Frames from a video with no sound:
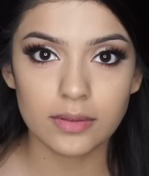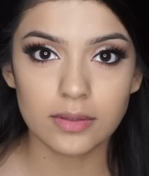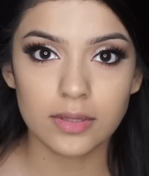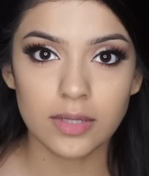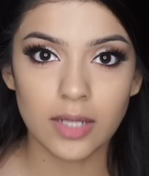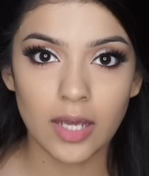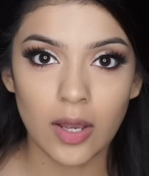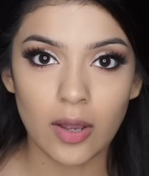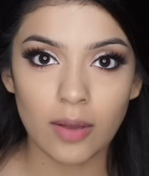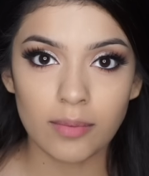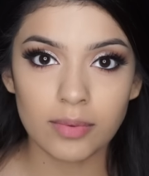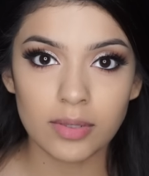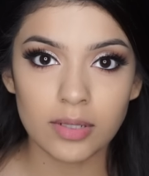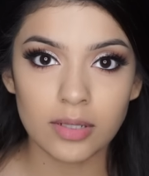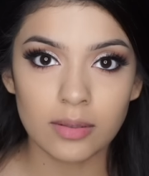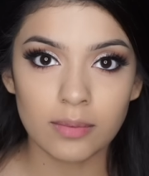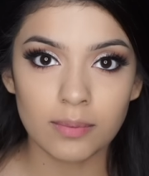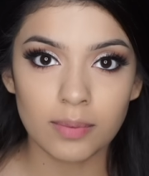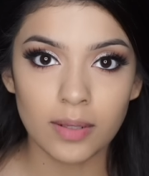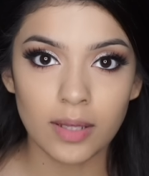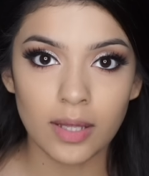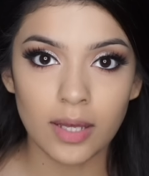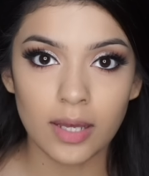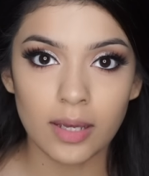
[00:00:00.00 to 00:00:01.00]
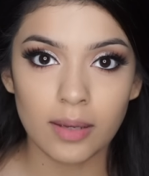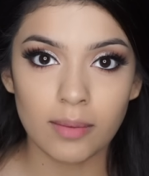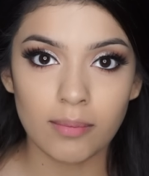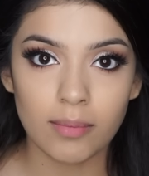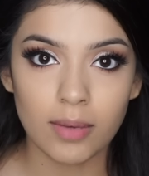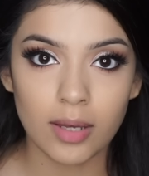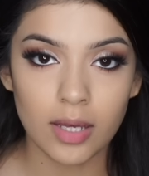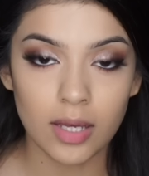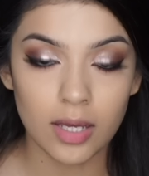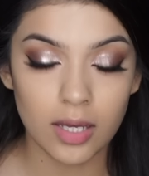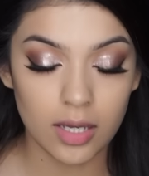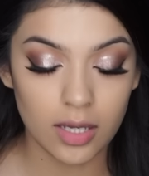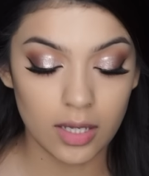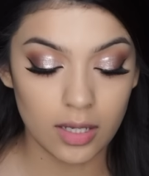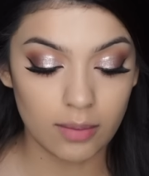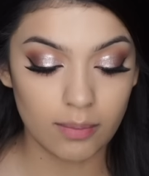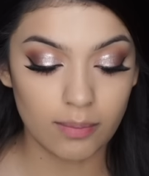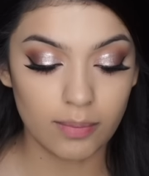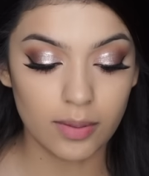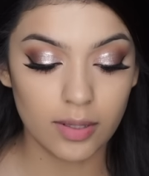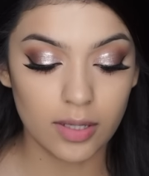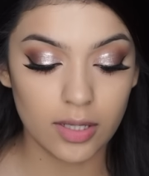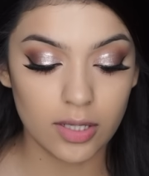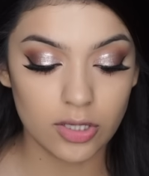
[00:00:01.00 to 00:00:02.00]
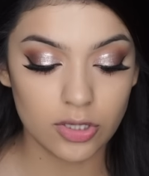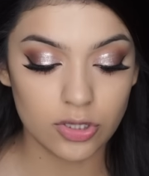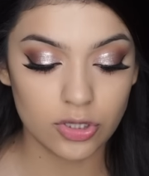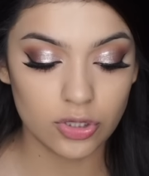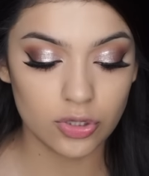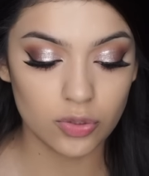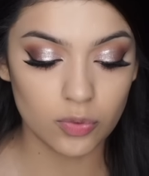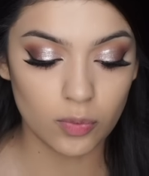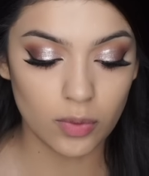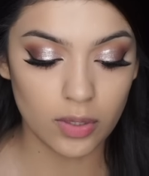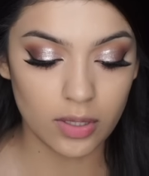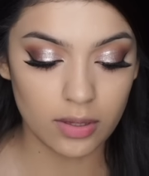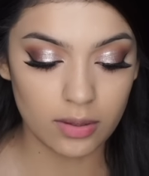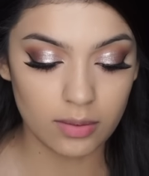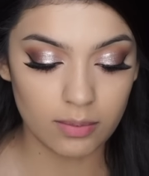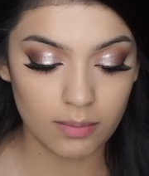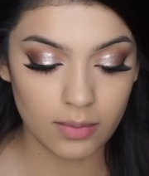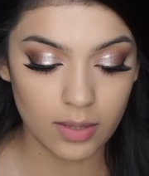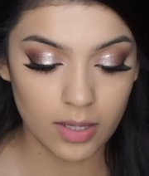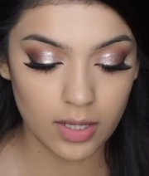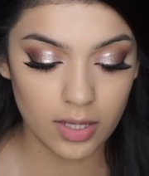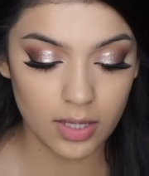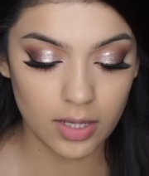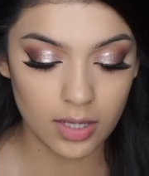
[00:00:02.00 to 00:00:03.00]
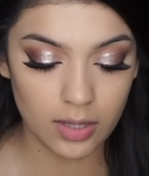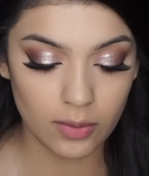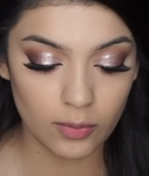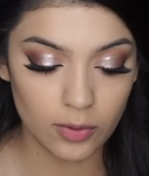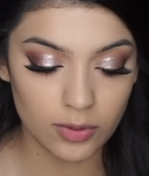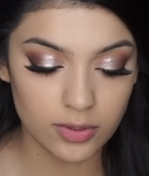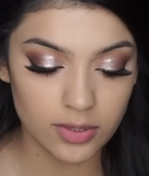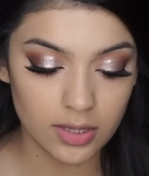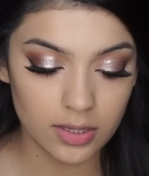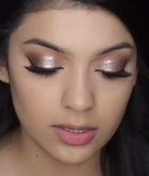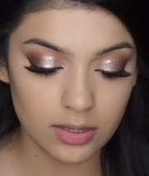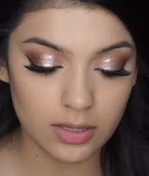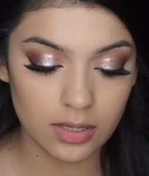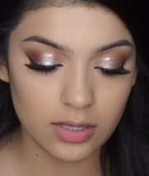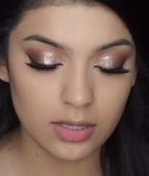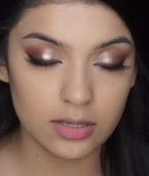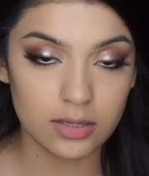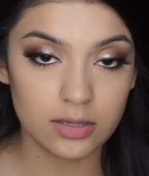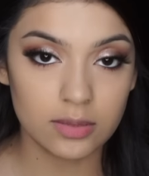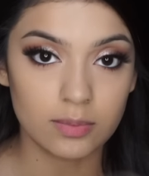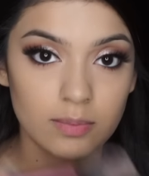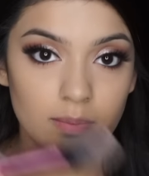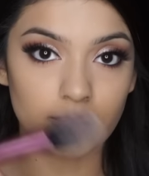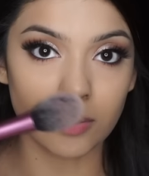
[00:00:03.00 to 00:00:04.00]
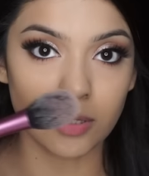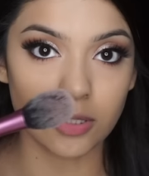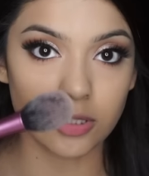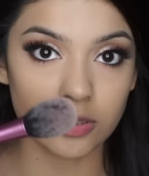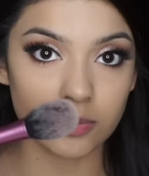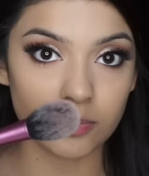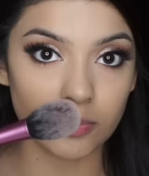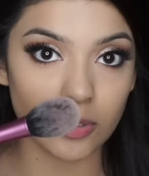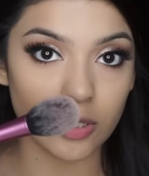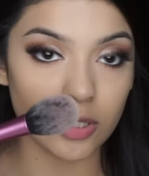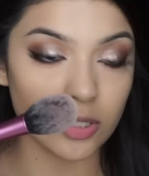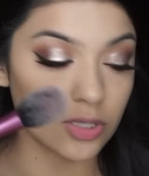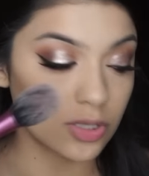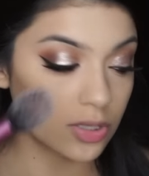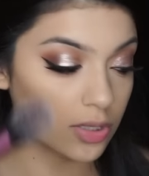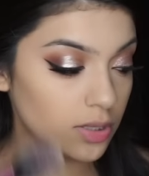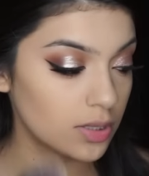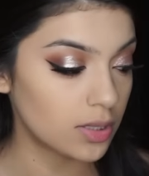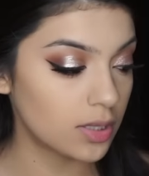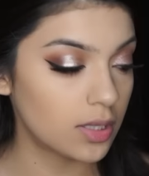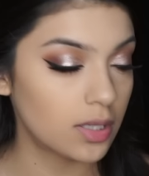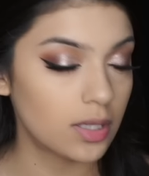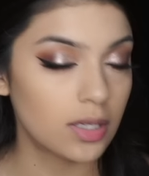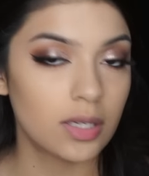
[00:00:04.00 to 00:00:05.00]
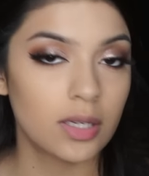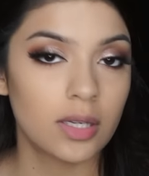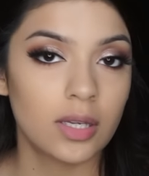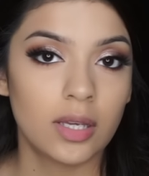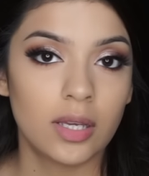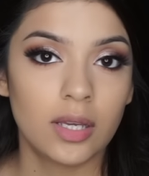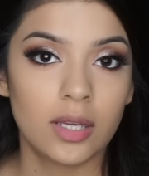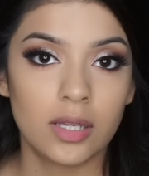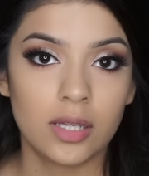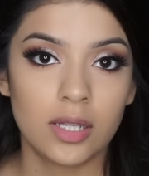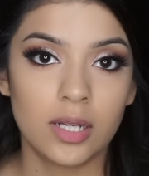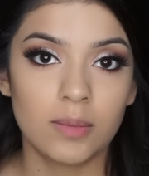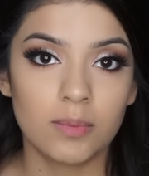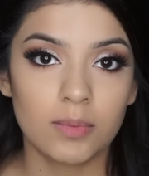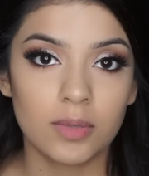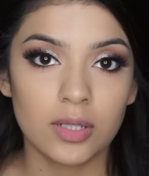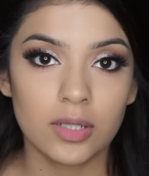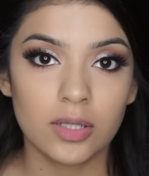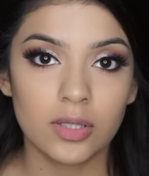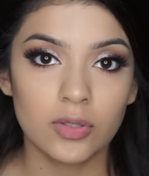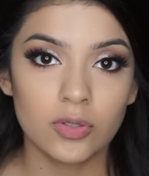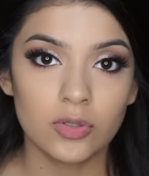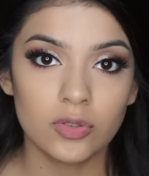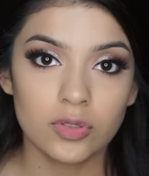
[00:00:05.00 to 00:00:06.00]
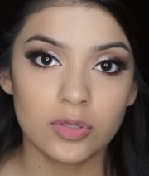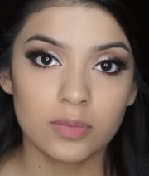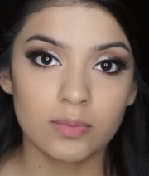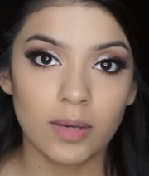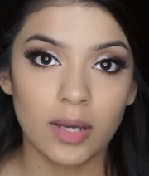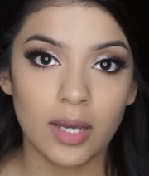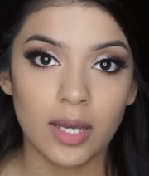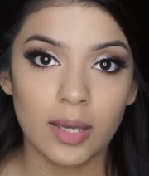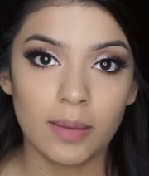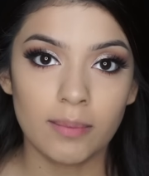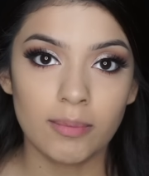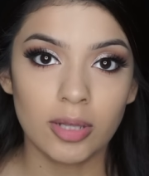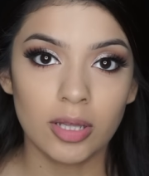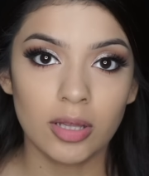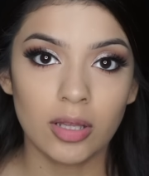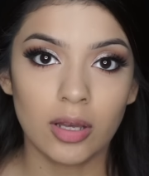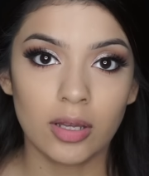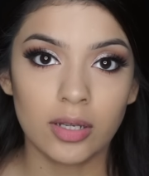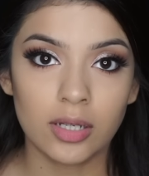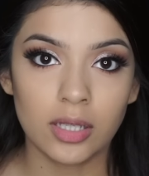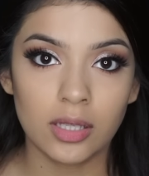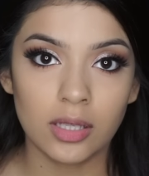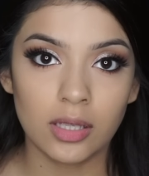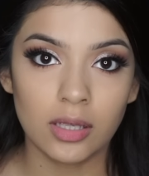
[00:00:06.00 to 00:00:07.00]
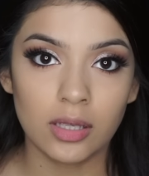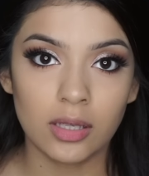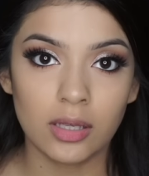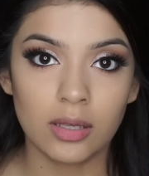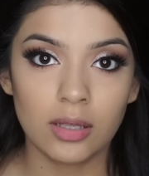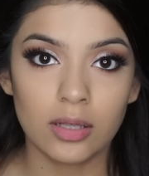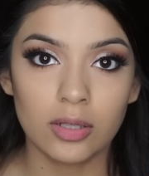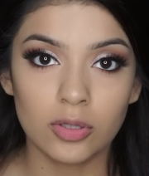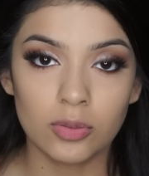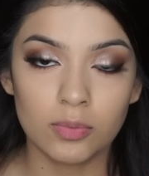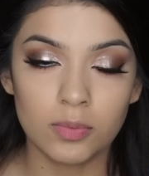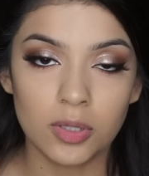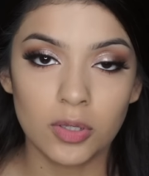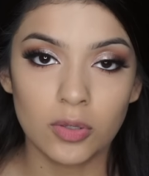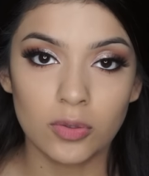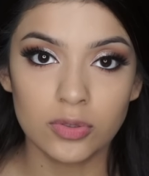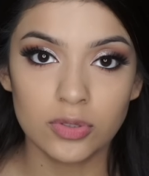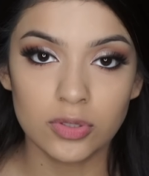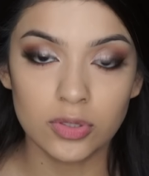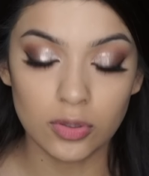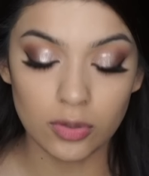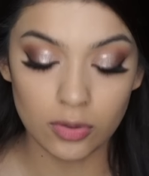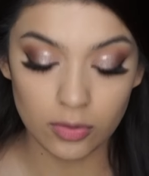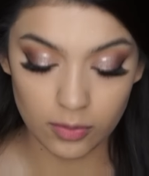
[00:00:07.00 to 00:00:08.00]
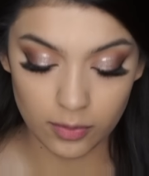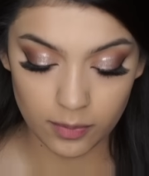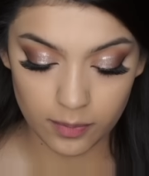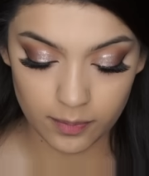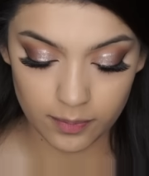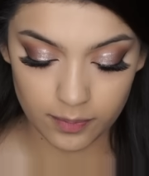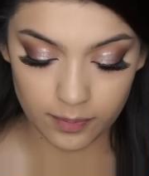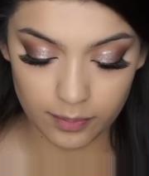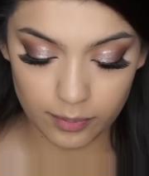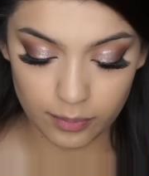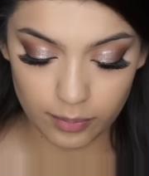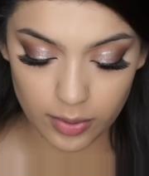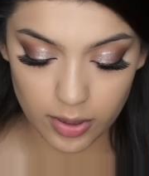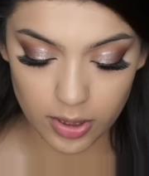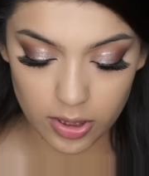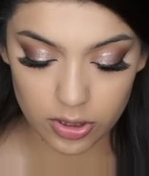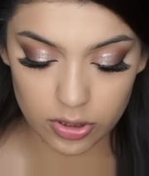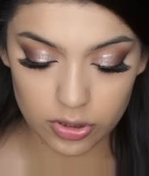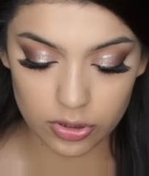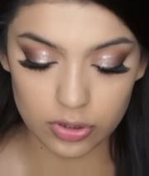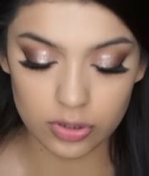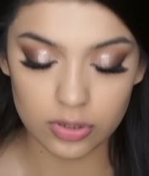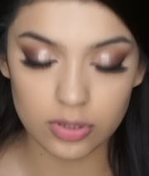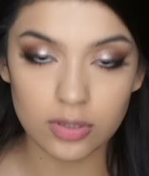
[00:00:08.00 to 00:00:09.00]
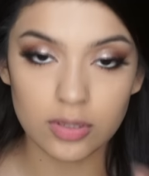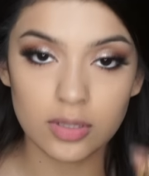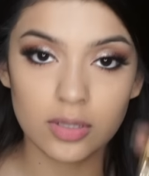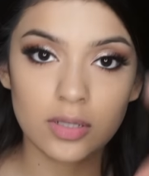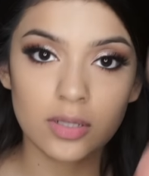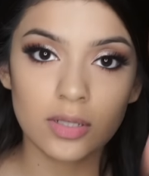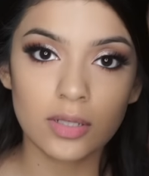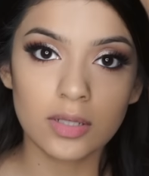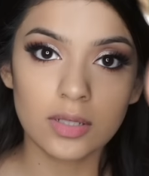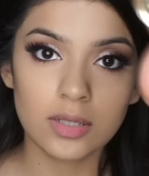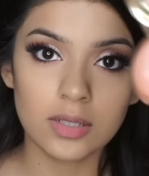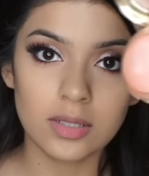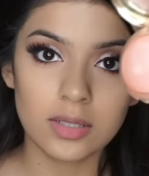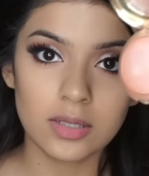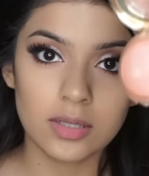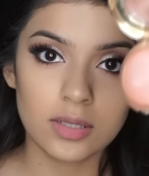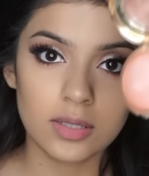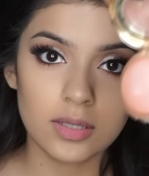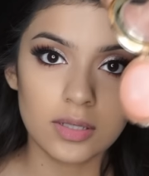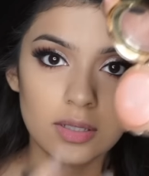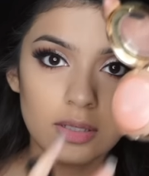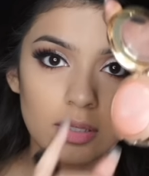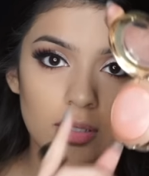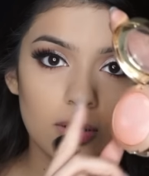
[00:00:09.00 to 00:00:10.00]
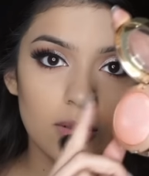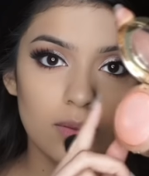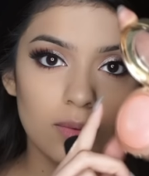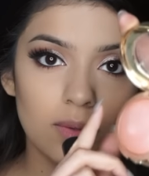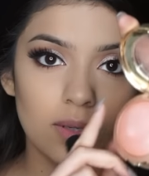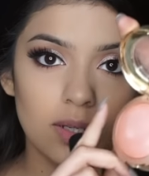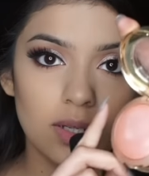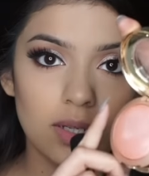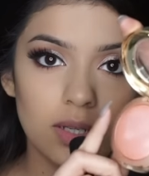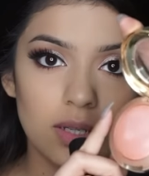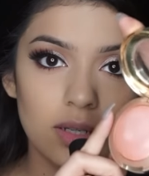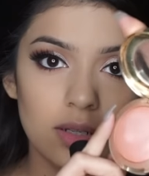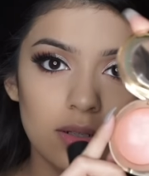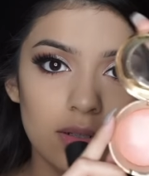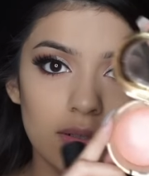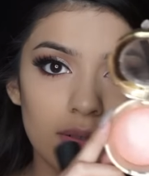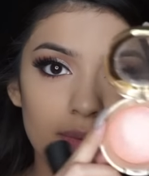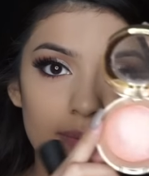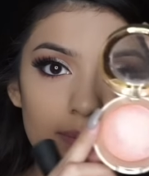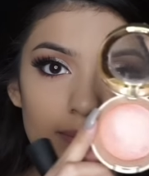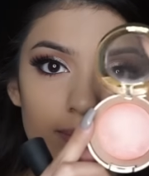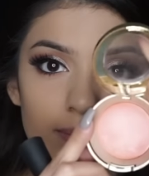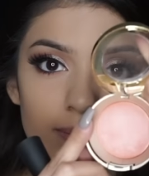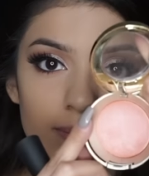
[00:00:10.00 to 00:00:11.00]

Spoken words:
Now I'm going to apply my blush with my Real Techniques blush brush, and I'm going to use my Milani Luminoso blush right here.